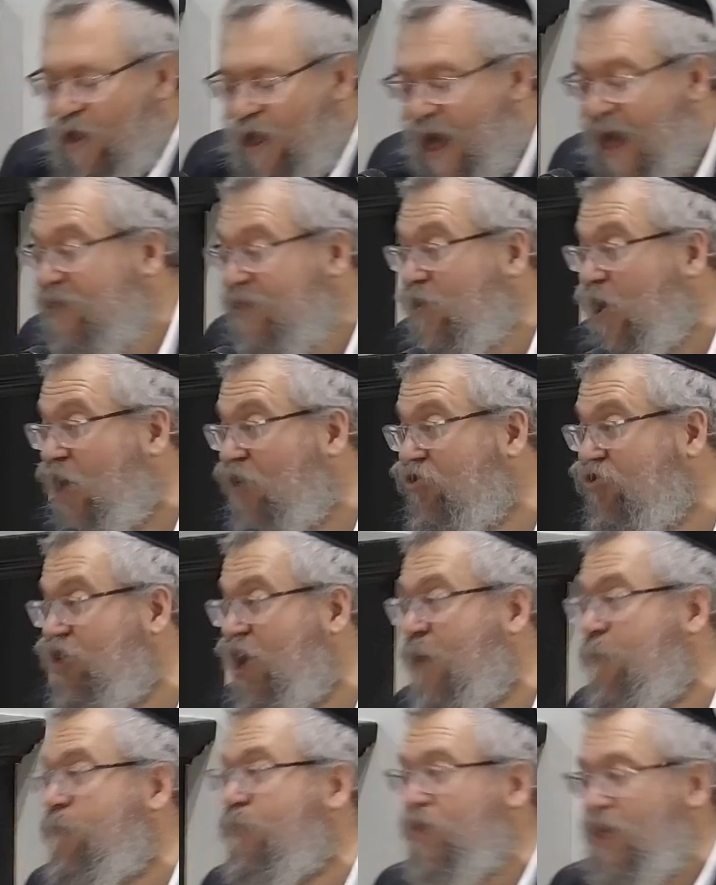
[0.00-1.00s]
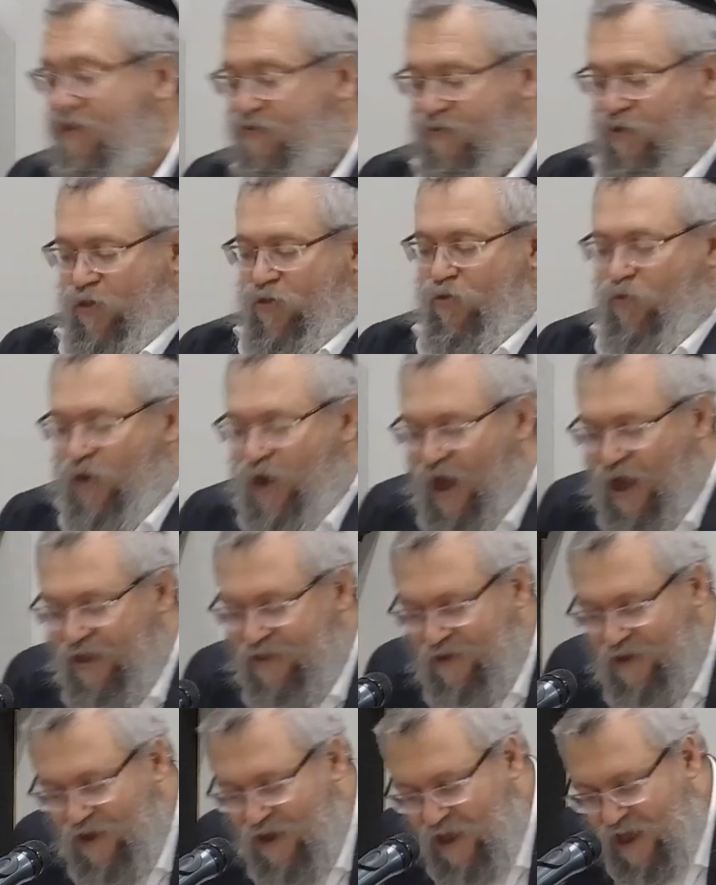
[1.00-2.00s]
The sages decided that it's
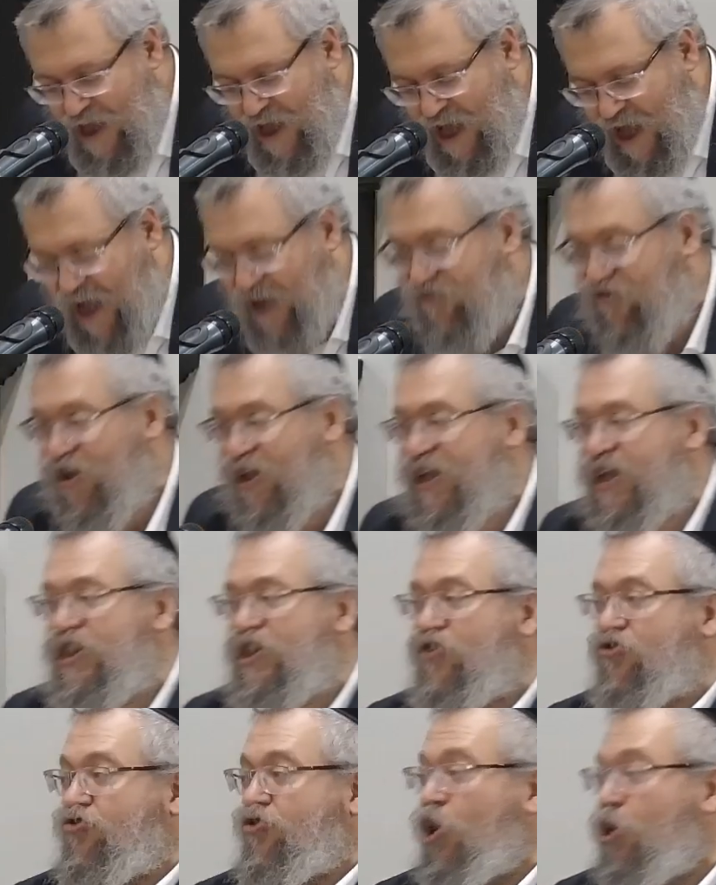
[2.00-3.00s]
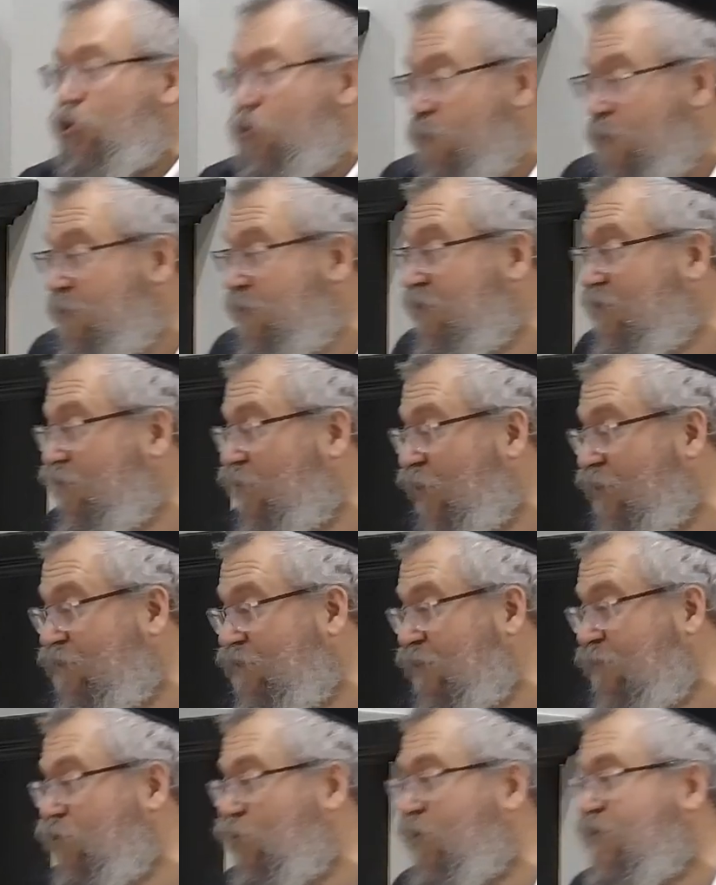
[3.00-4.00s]
better to put him through
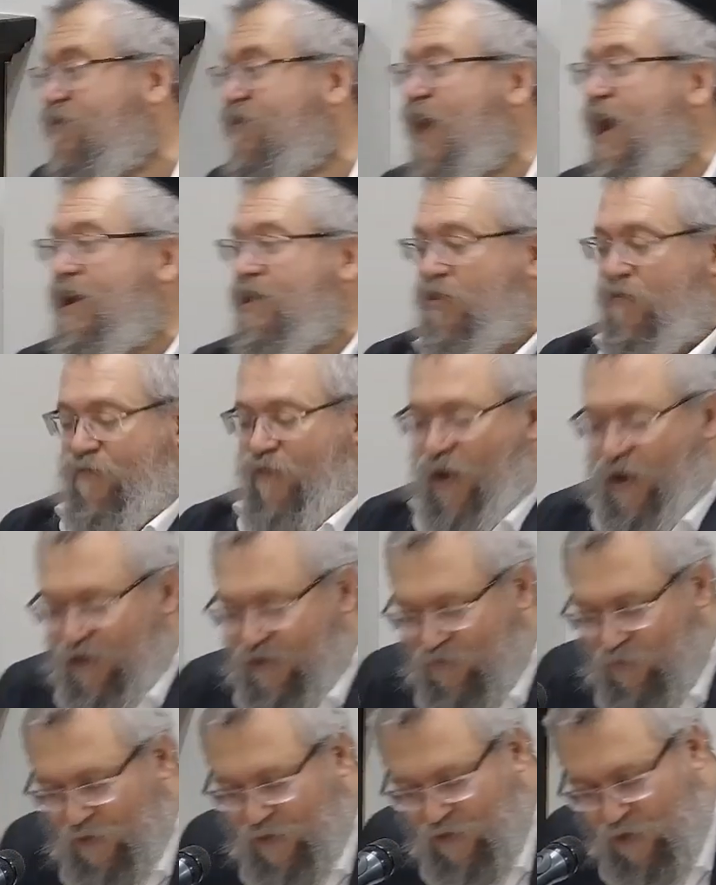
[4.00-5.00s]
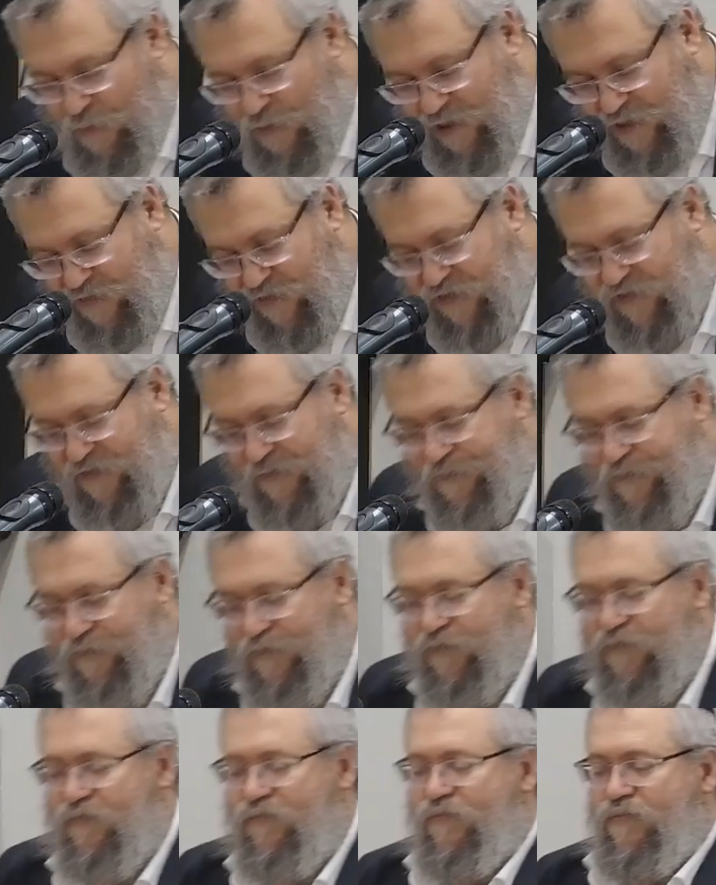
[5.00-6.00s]
the worst punishments,
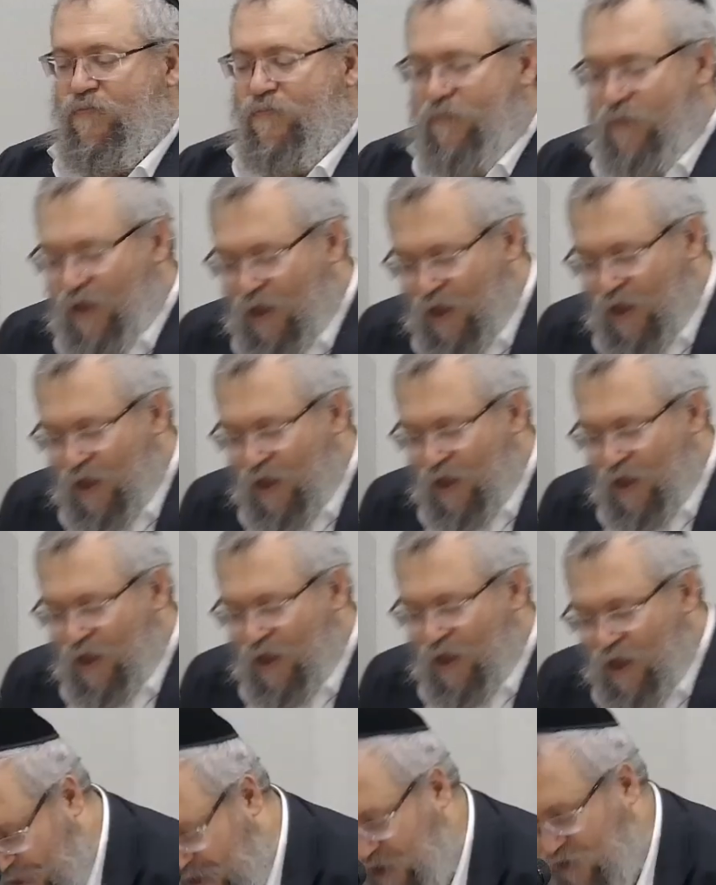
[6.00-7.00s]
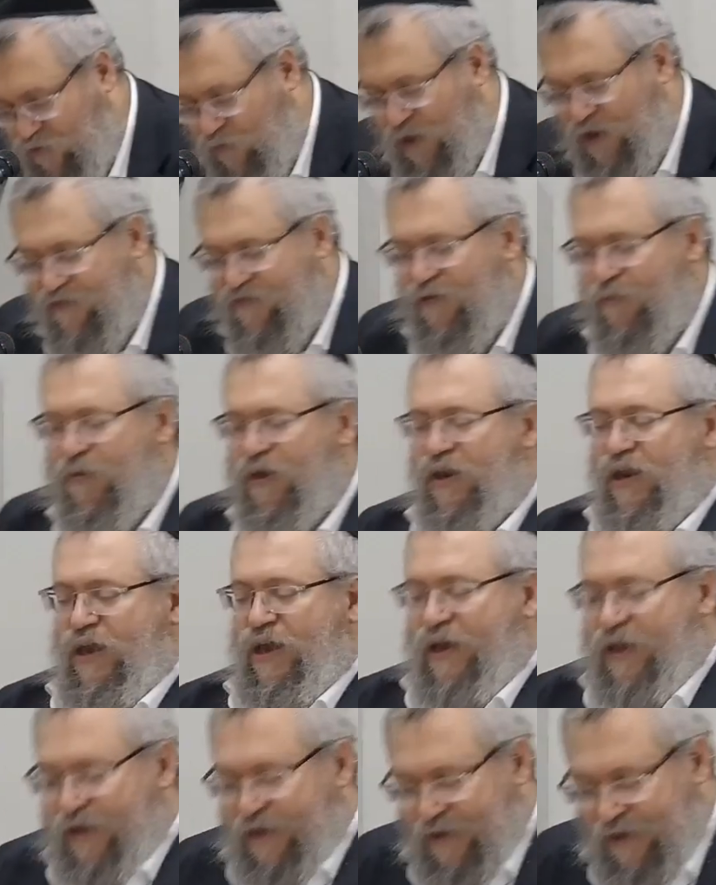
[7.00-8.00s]
and we're talking terrible
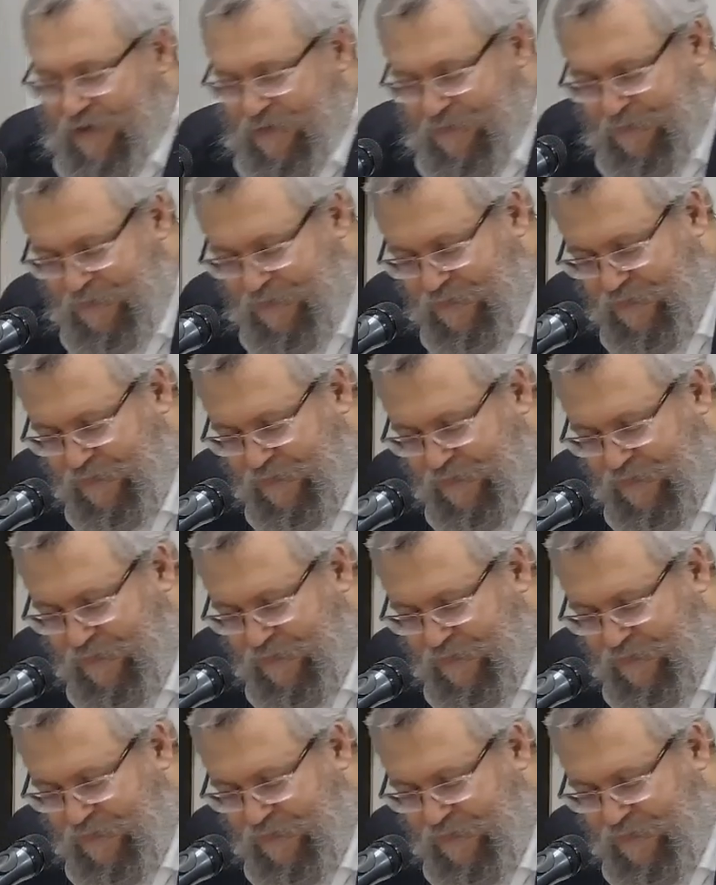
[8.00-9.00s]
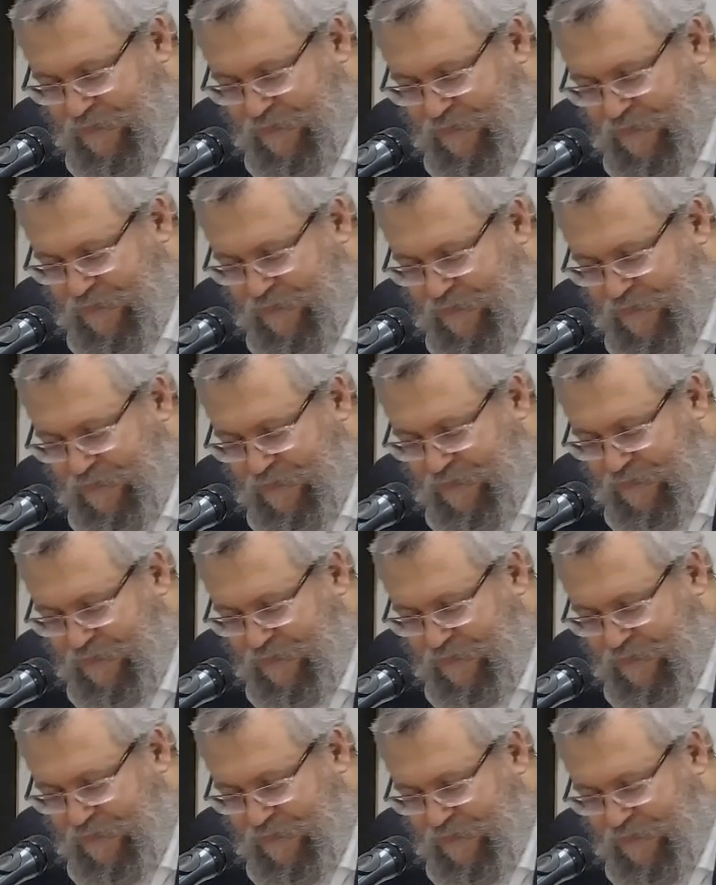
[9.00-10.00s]
punishments. He was in Gehenna for over 100
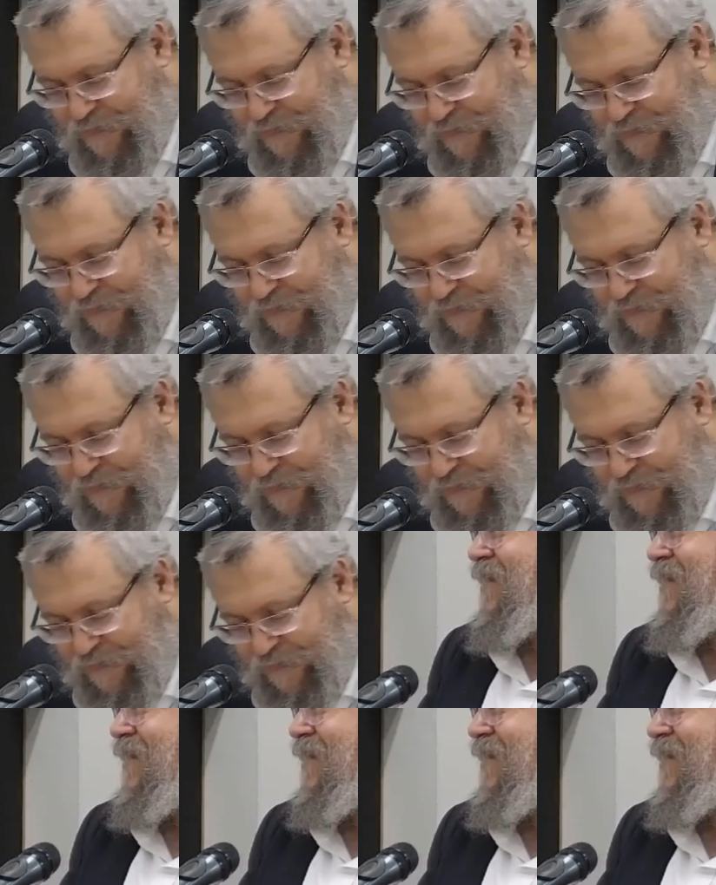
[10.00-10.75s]
years, longer even.